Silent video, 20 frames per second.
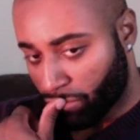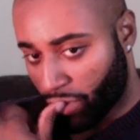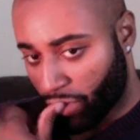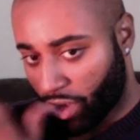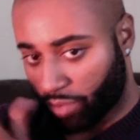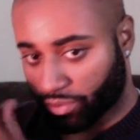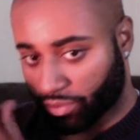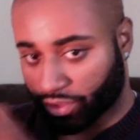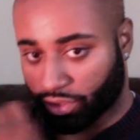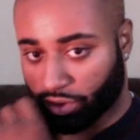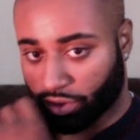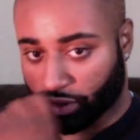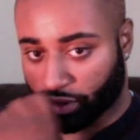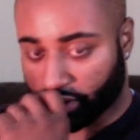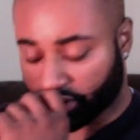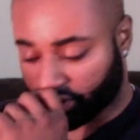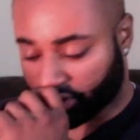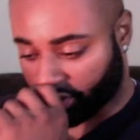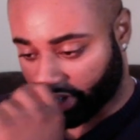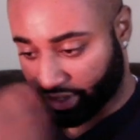just gonna
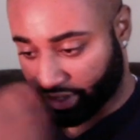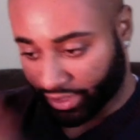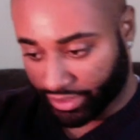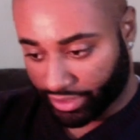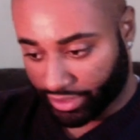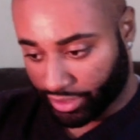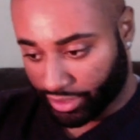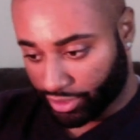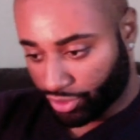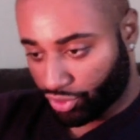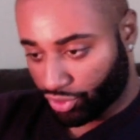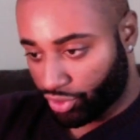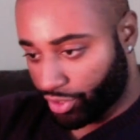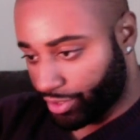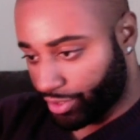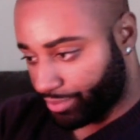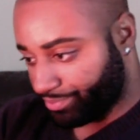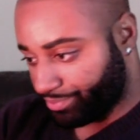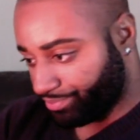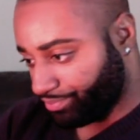get straight into the
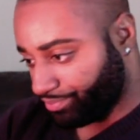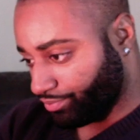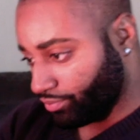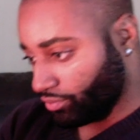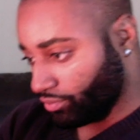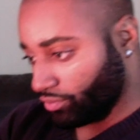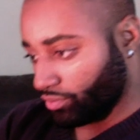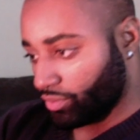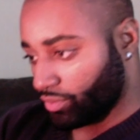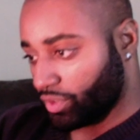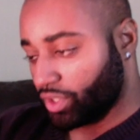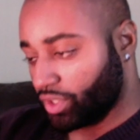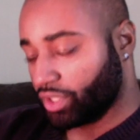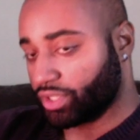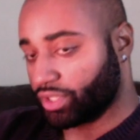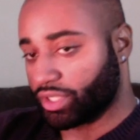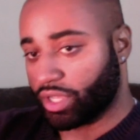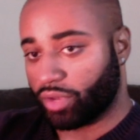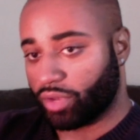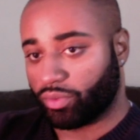dream
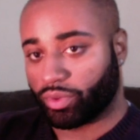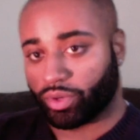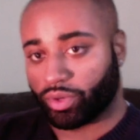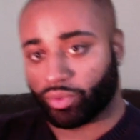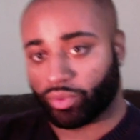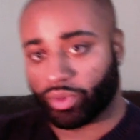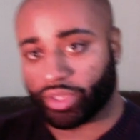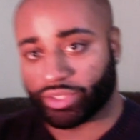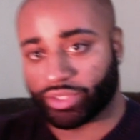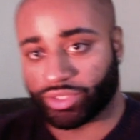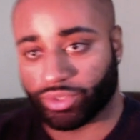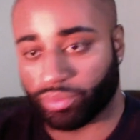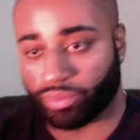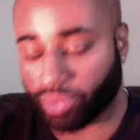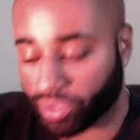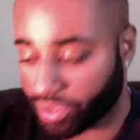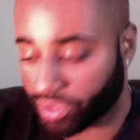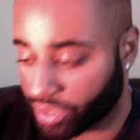because I don't want to waste too much